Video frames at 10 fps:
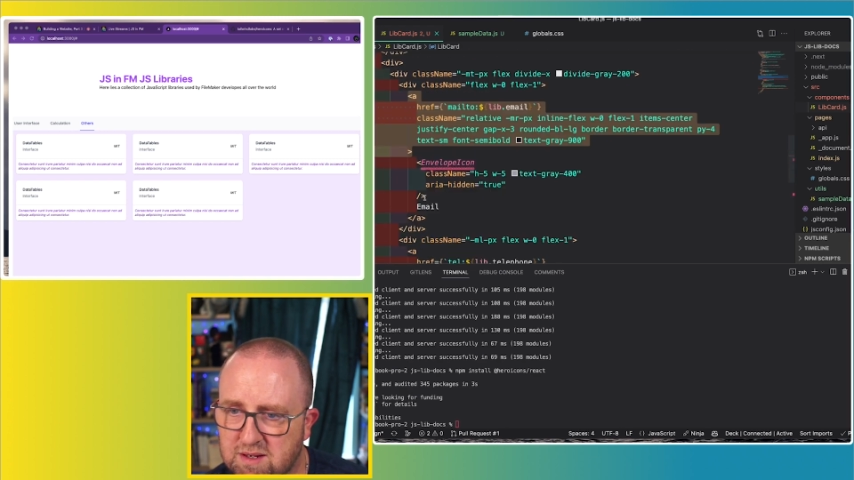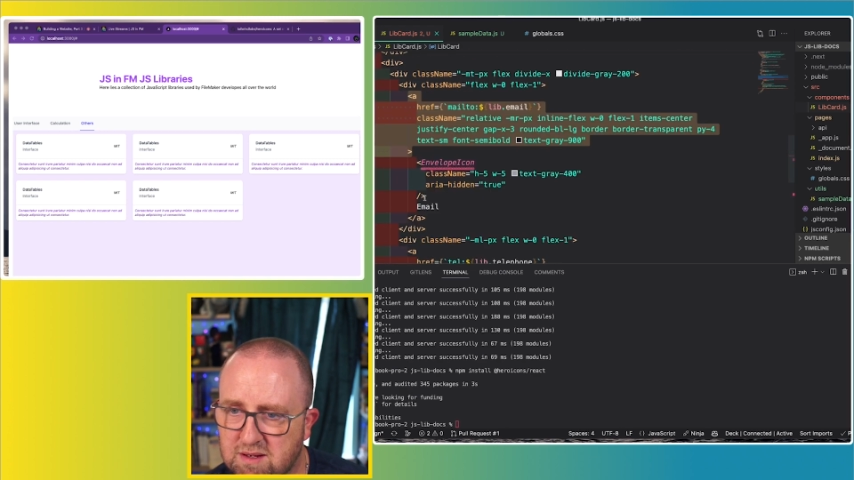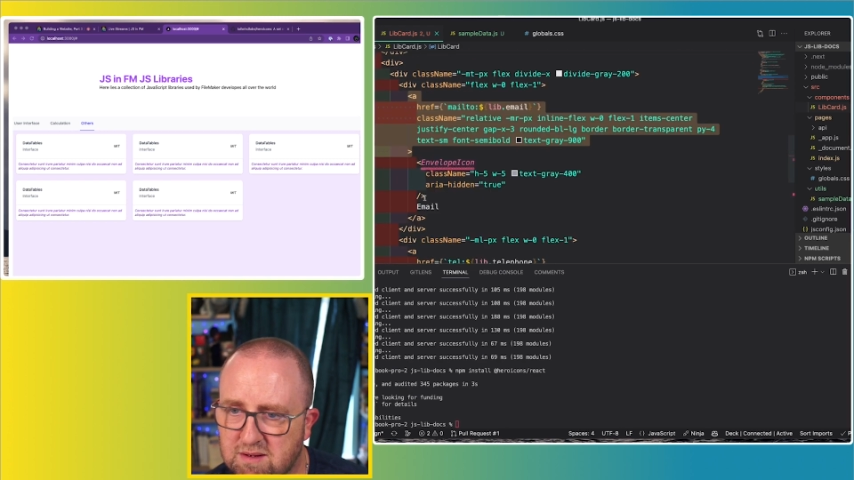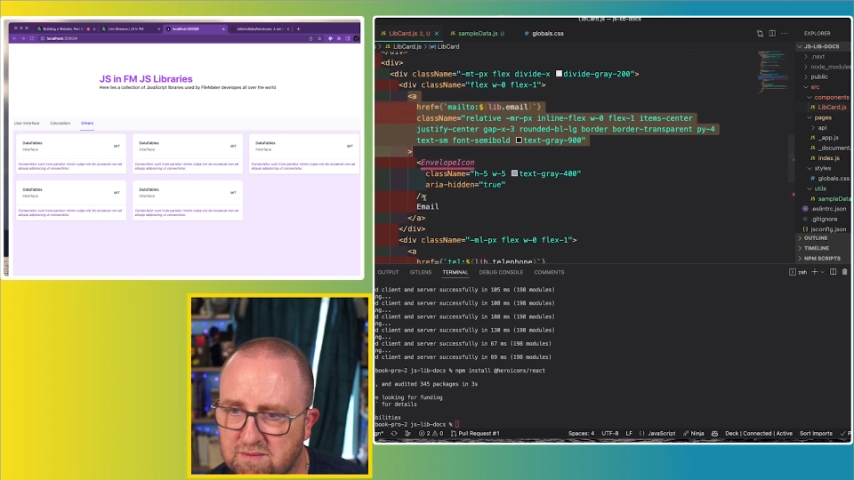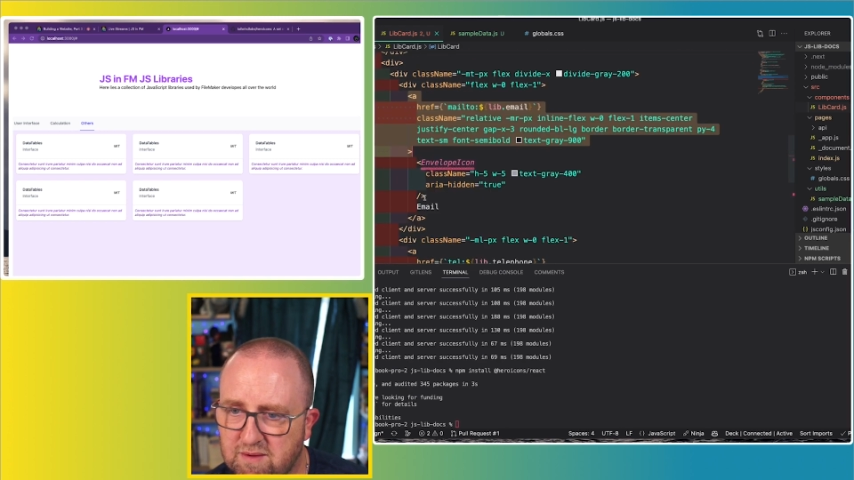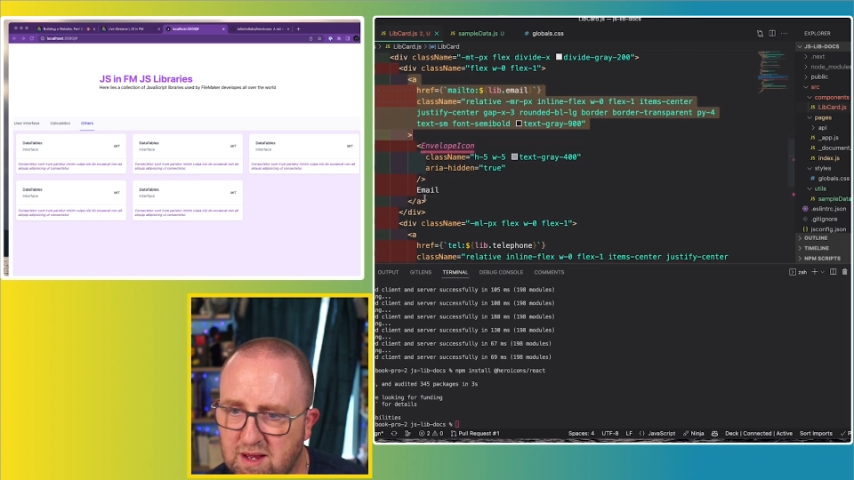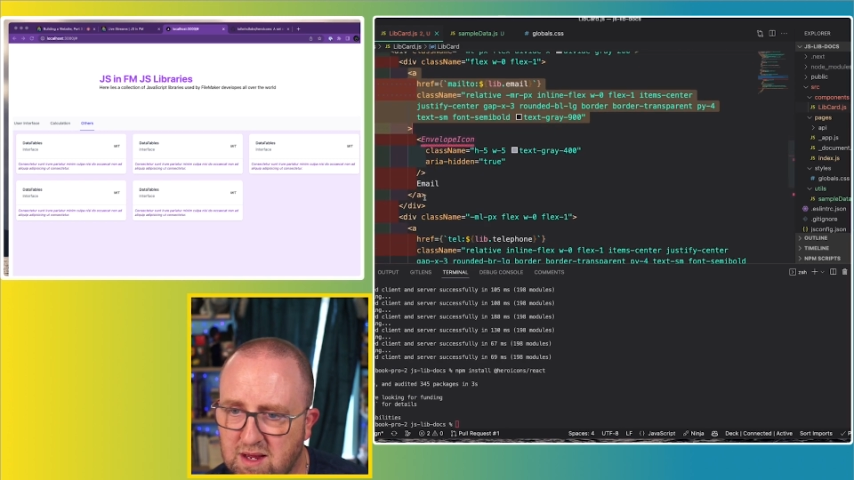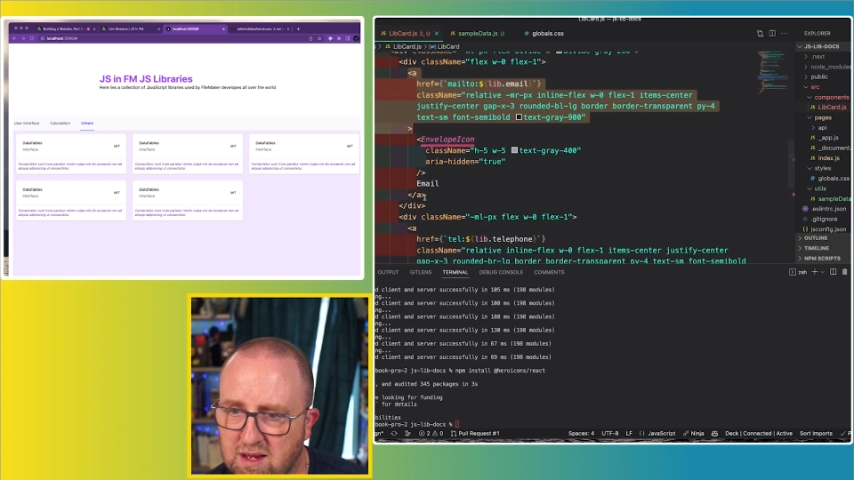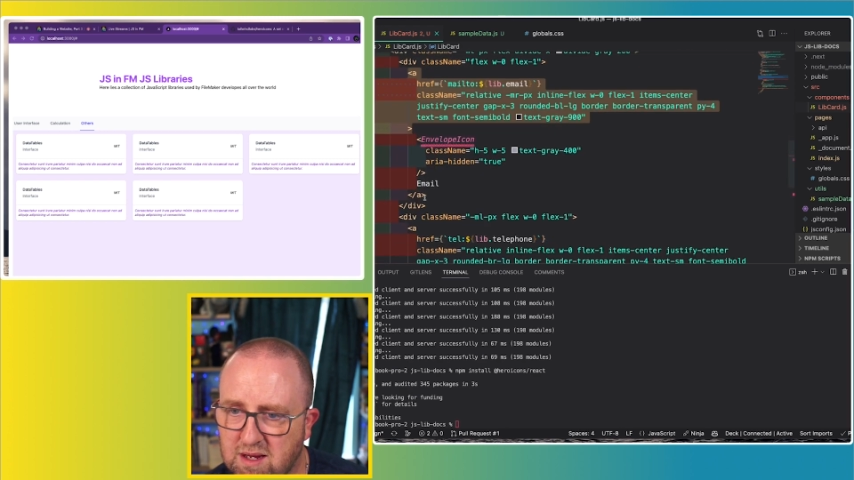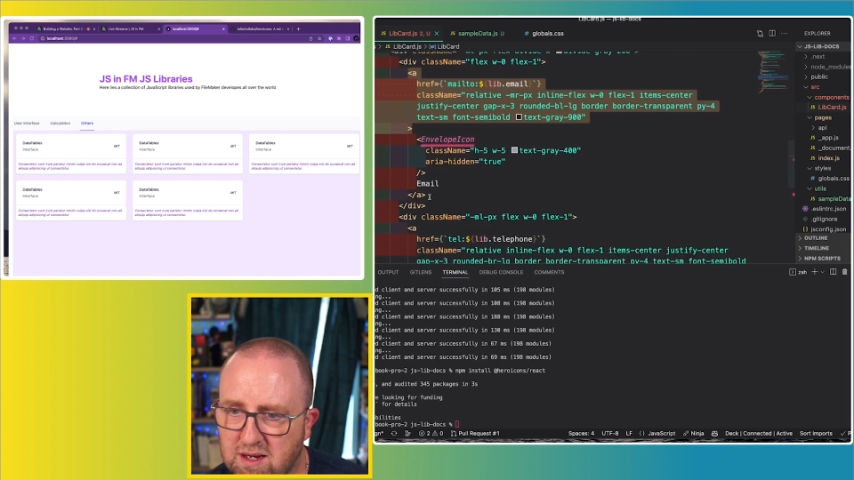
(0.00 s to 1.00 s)
Div
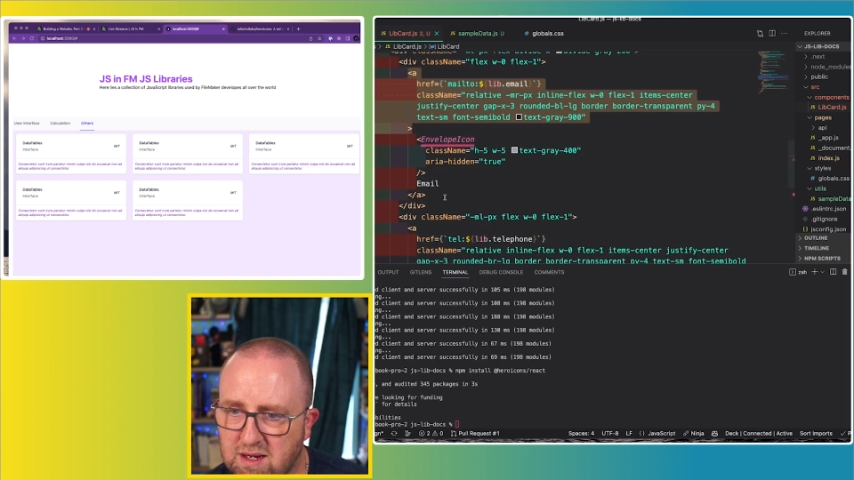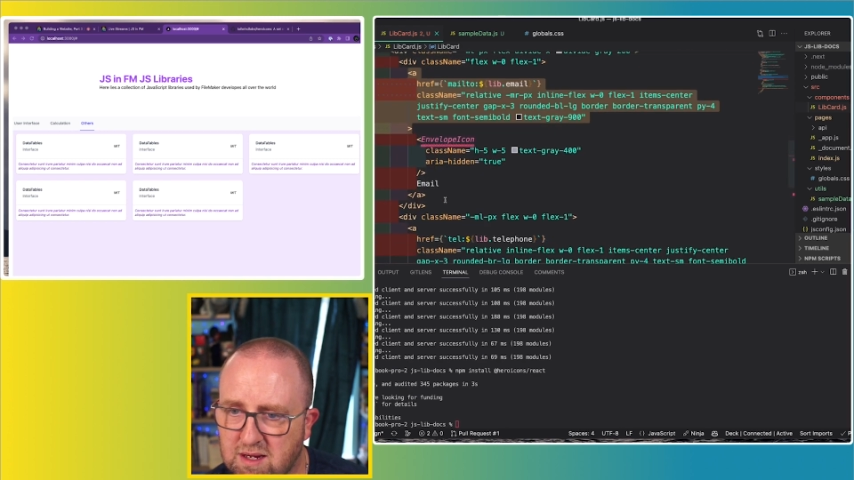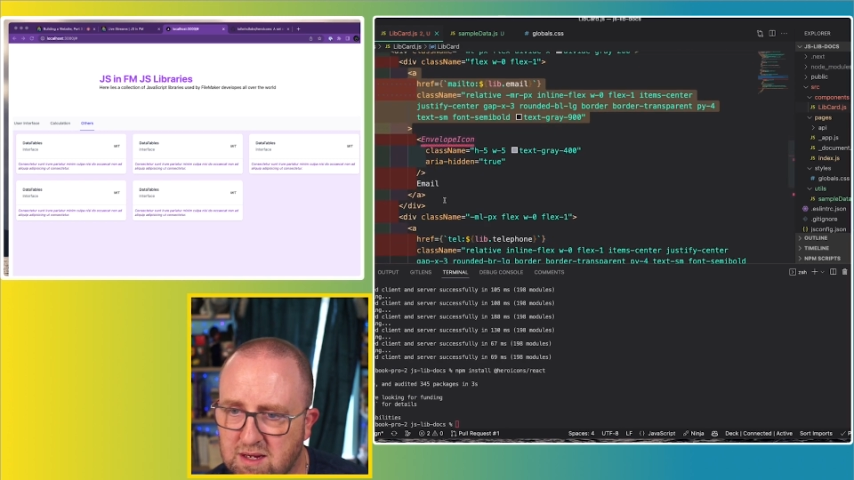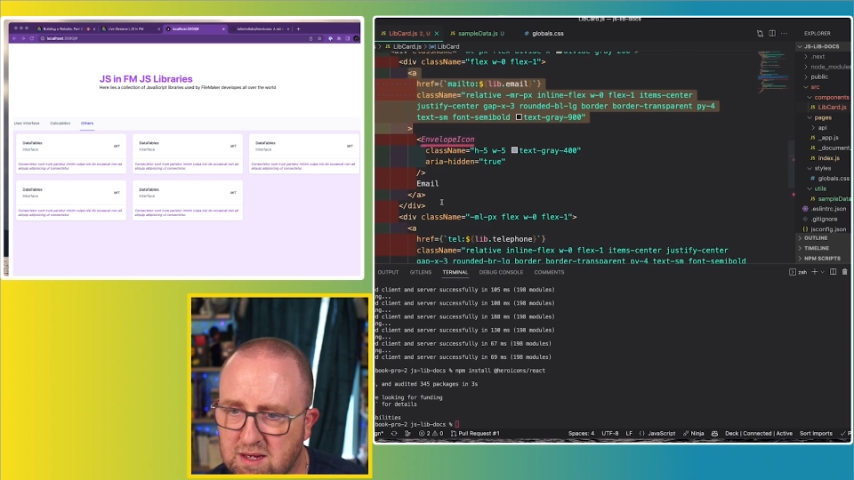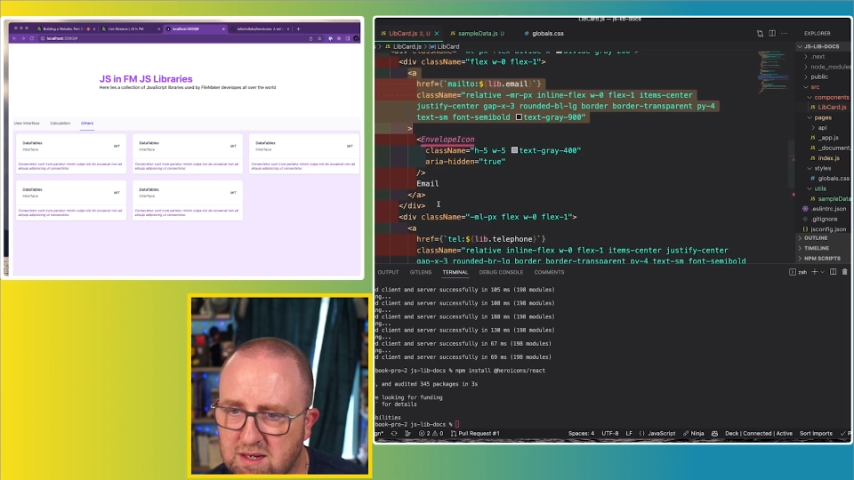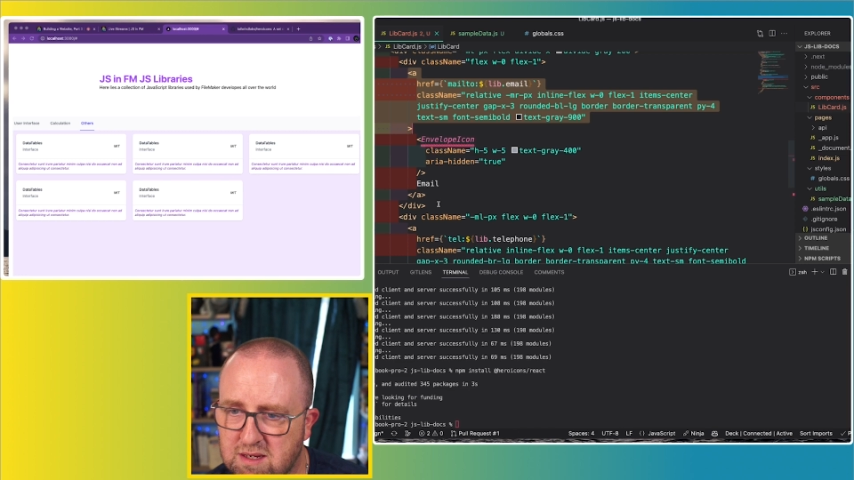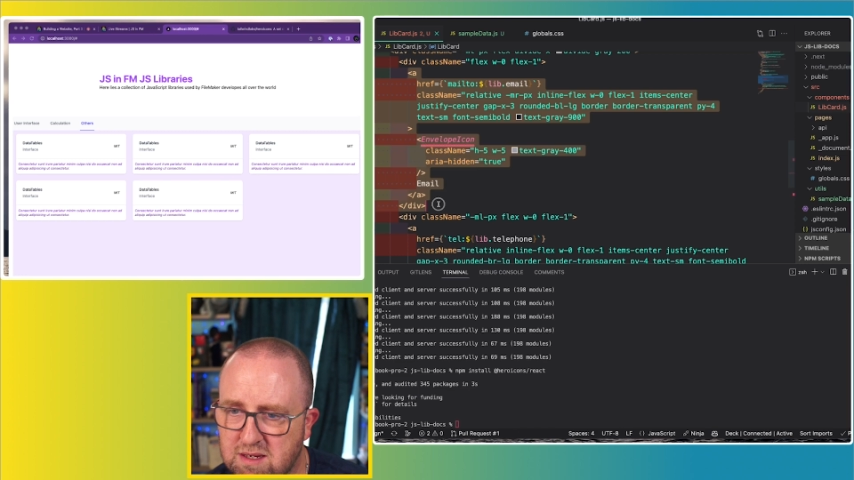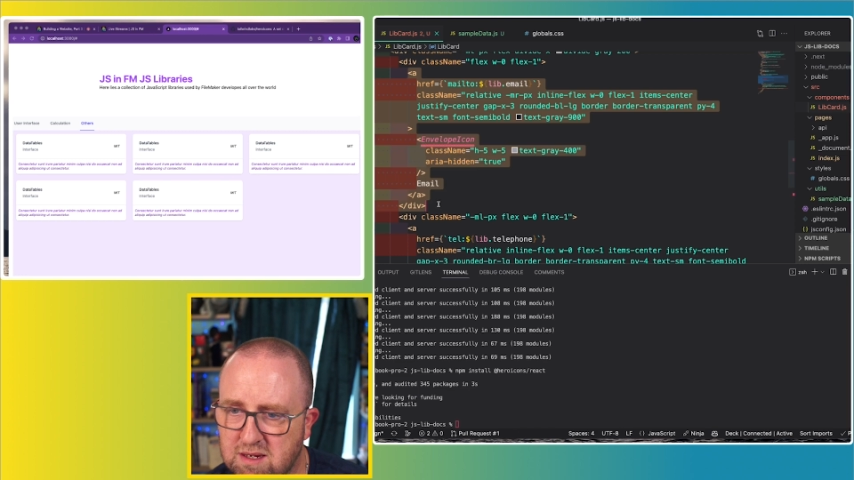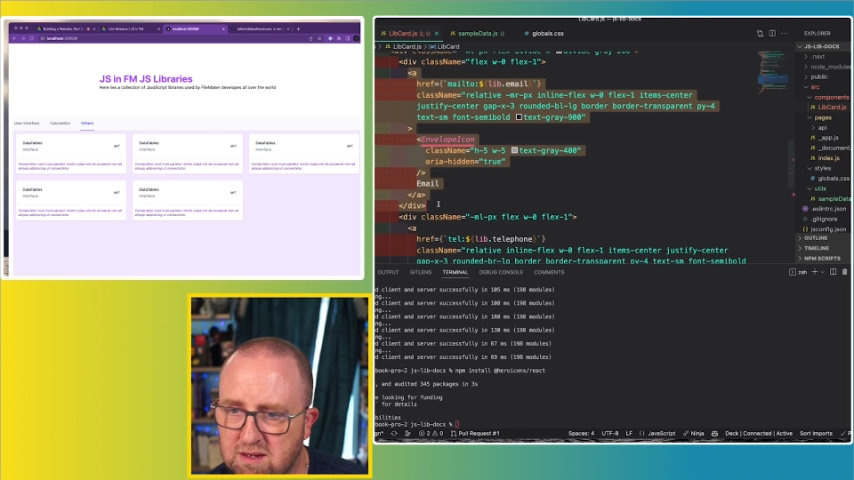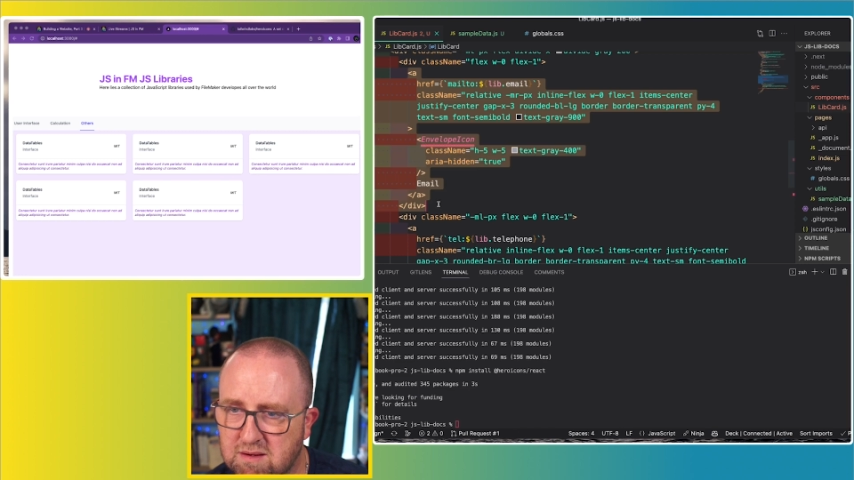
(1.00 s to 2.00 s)
A,
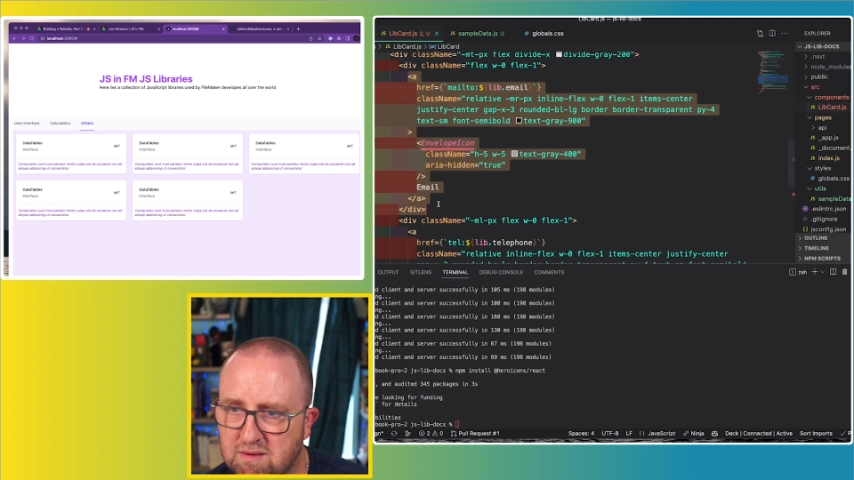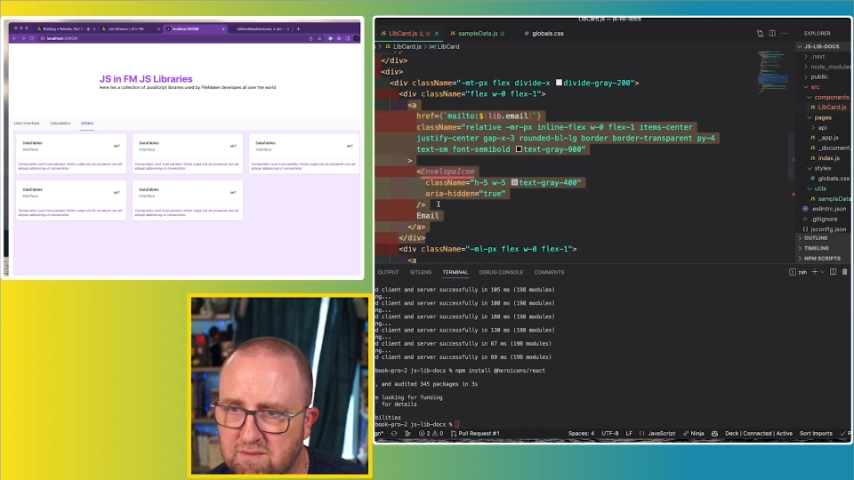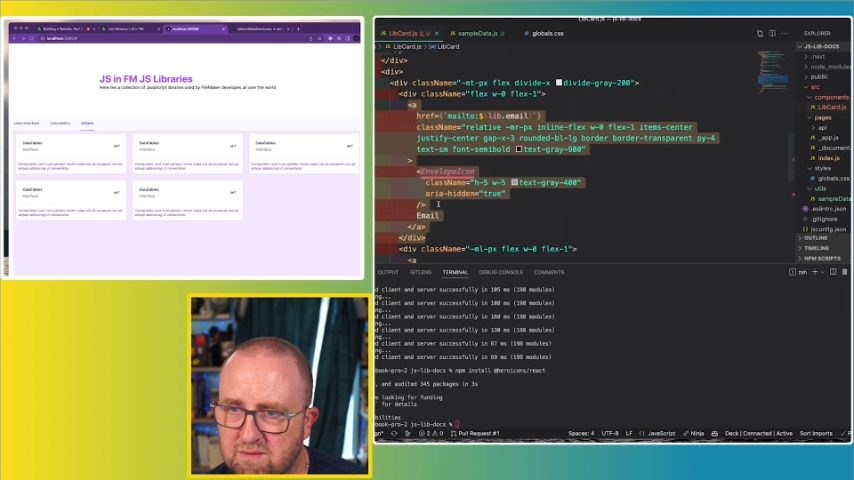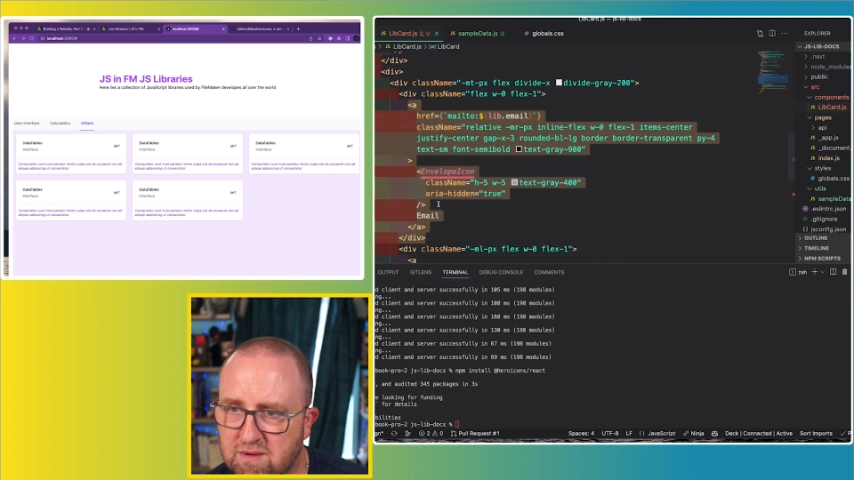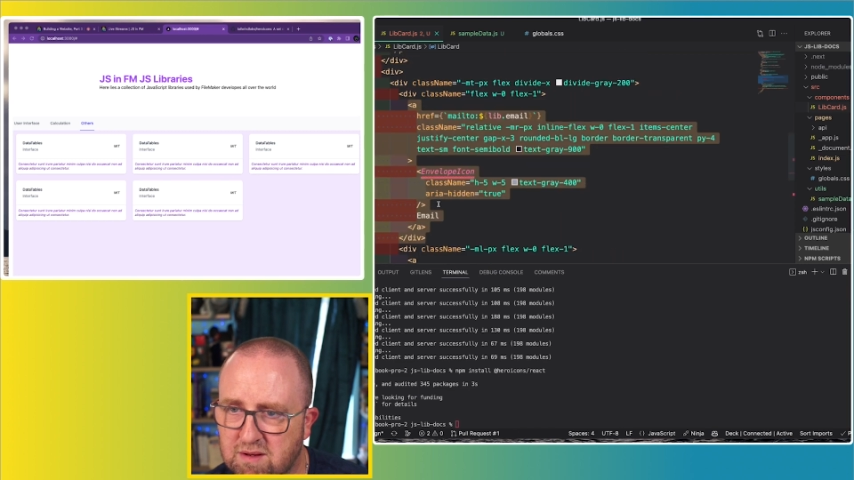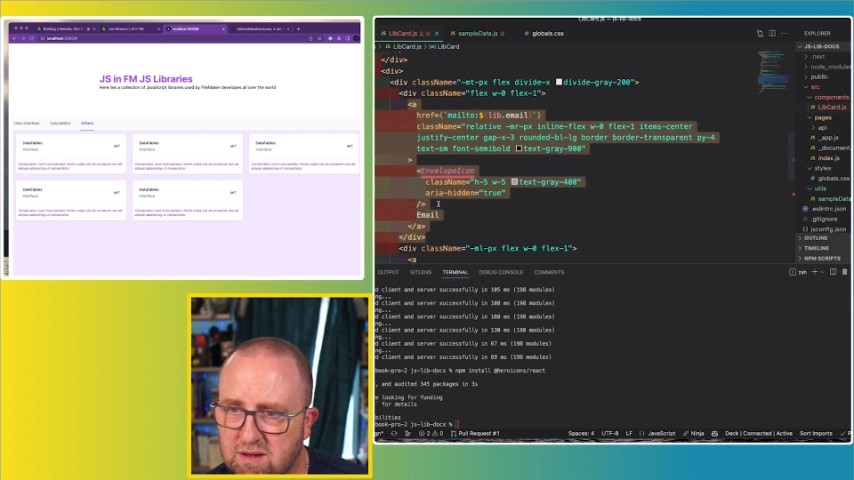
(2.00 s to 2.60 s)
div.